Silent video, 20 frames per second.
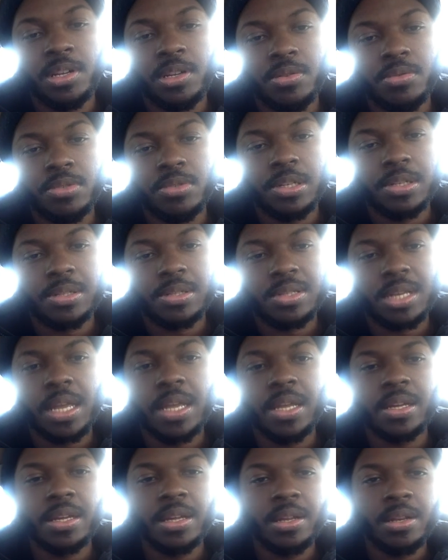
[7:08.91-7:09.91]
You just
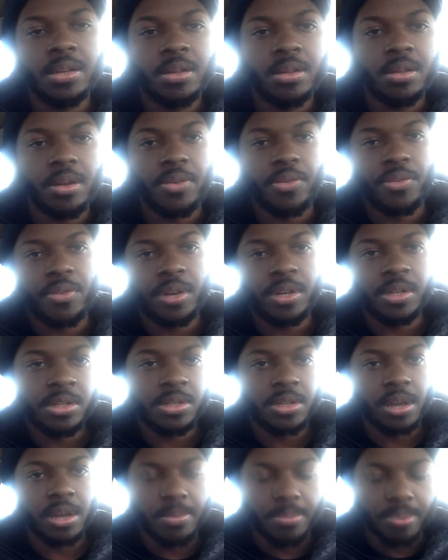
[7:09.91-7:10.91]
take in the
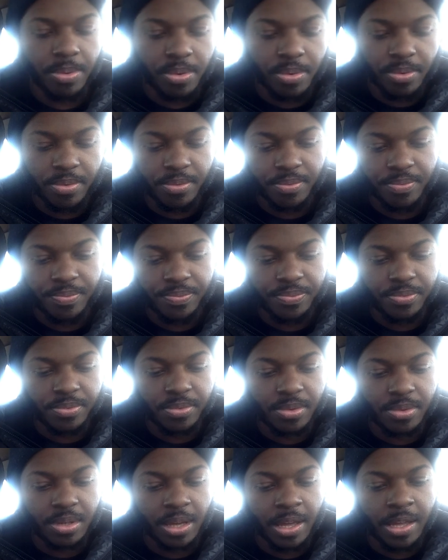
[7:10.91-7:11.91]
friendship,
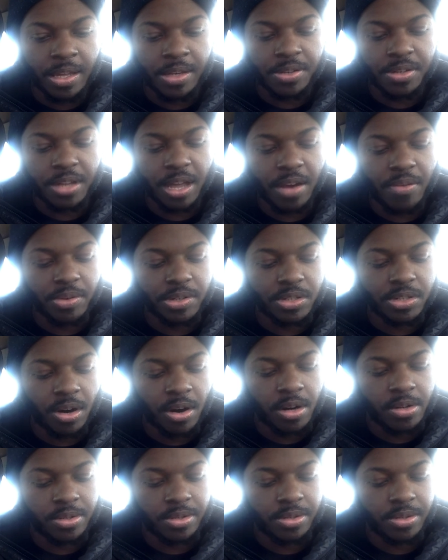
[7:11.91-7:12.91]
and that
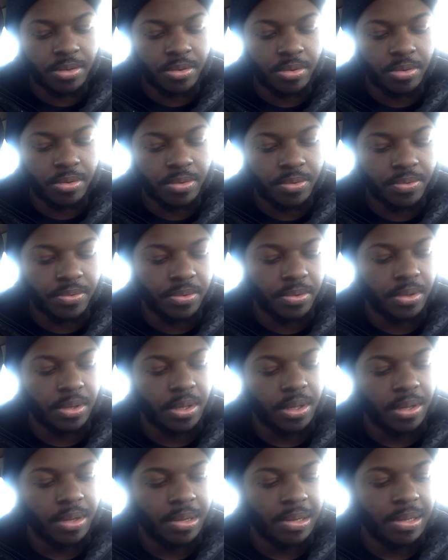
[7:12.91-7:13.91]
recharges you.
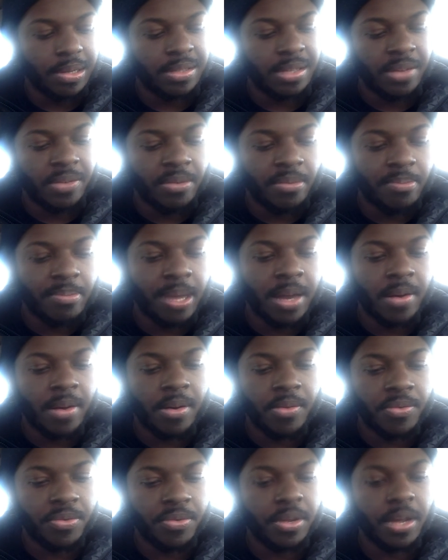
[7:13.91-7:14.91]
It's even
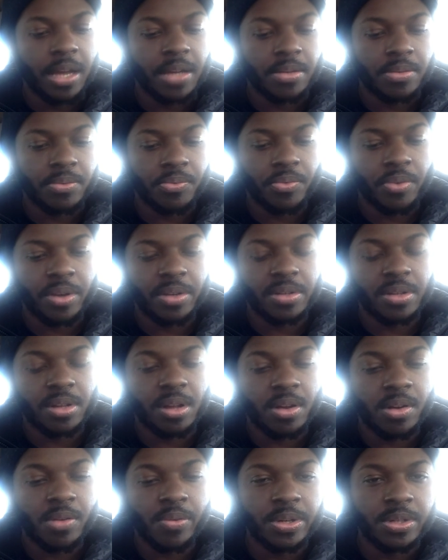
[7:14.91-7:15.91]
better if you got some friends
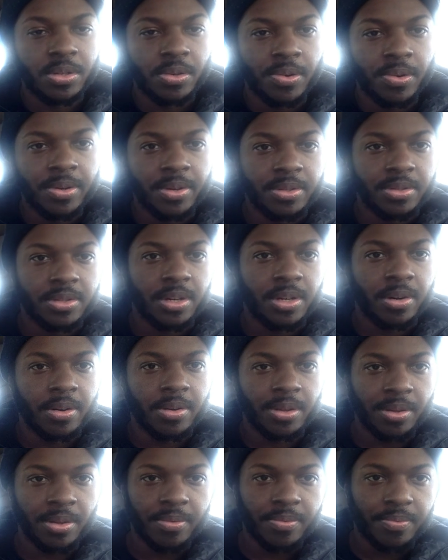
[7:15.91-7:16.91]
along with you on the
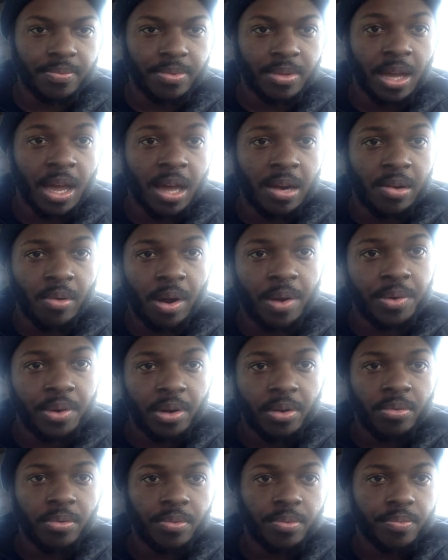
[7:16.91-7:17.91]
journey. How do I
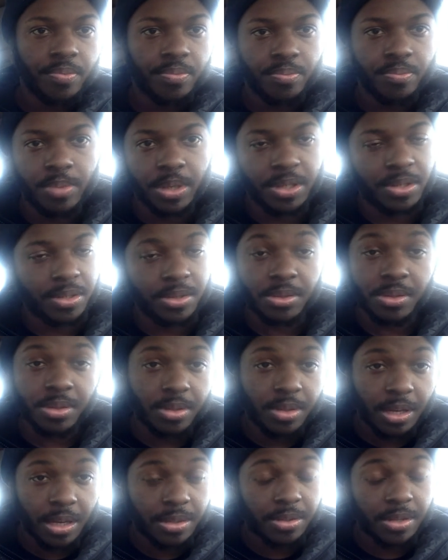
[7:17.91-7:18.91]
know? Because
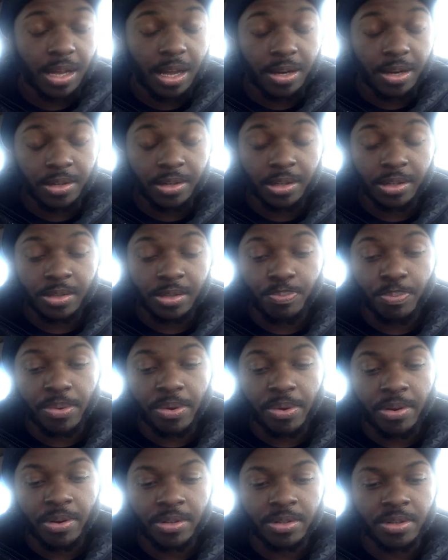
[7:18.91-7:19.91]
that's not an
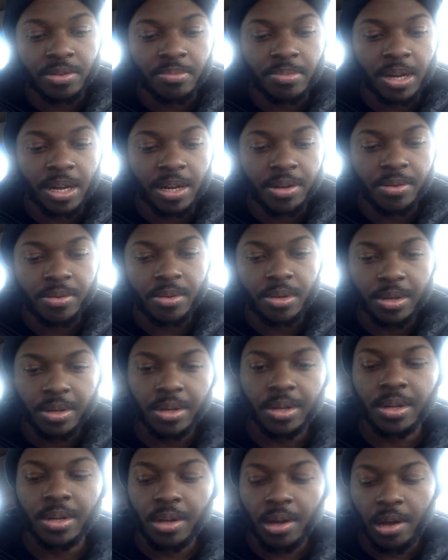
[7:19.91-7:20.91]
experience of my
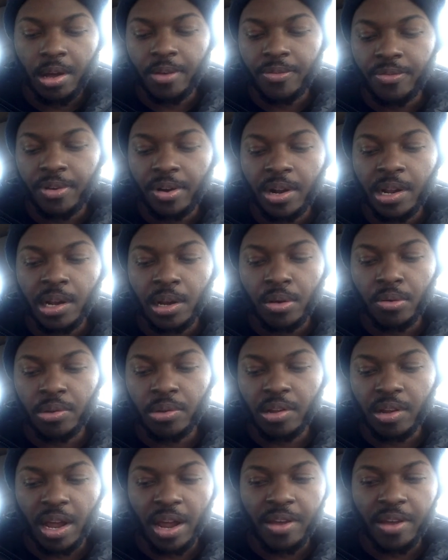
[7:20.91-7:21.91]
very
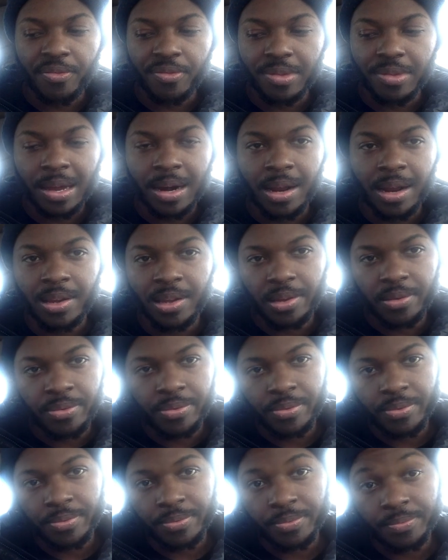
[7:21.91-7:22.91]
lonely life that I live.